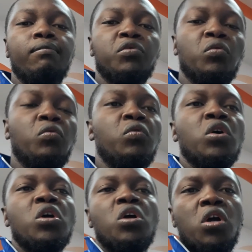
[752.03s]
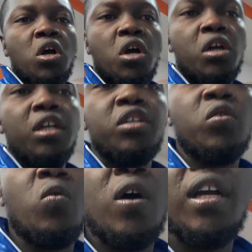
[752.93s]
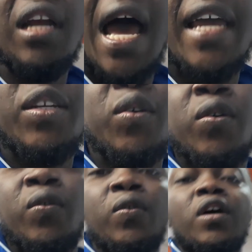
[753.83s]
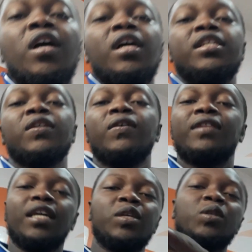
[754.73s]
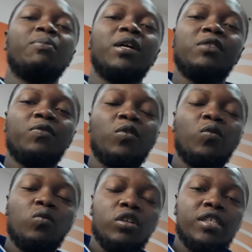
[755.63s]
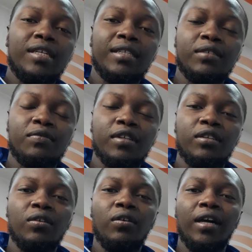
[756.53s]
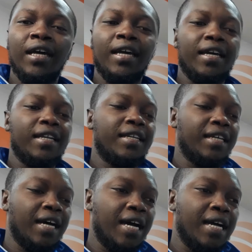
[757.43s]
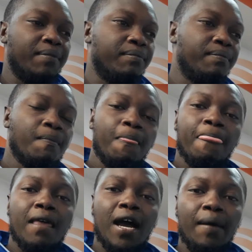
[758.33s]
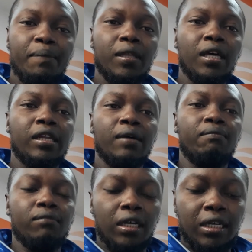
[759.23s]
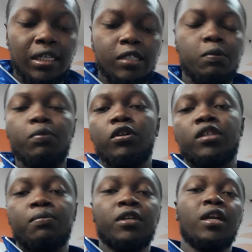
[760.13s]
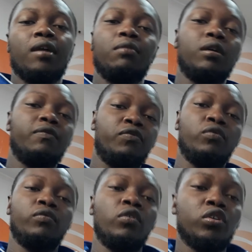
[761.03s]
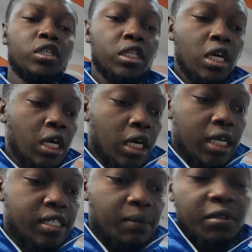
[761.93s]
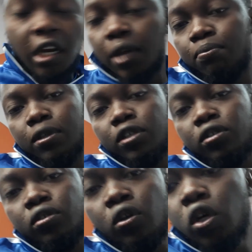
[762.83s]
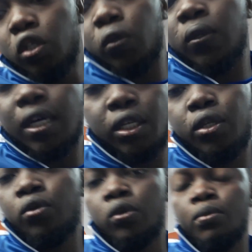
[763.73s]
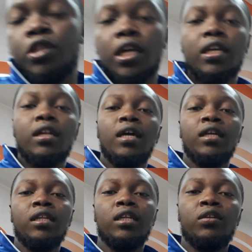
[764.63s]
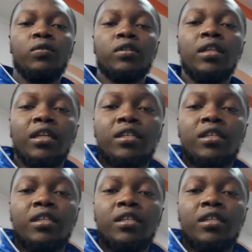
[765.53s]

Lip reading: So let no one lie to you. So thank you so much for watching this video, and I'm happy that at least people are subscribing. If you're not subscribed, please go to that YouTube channel and do that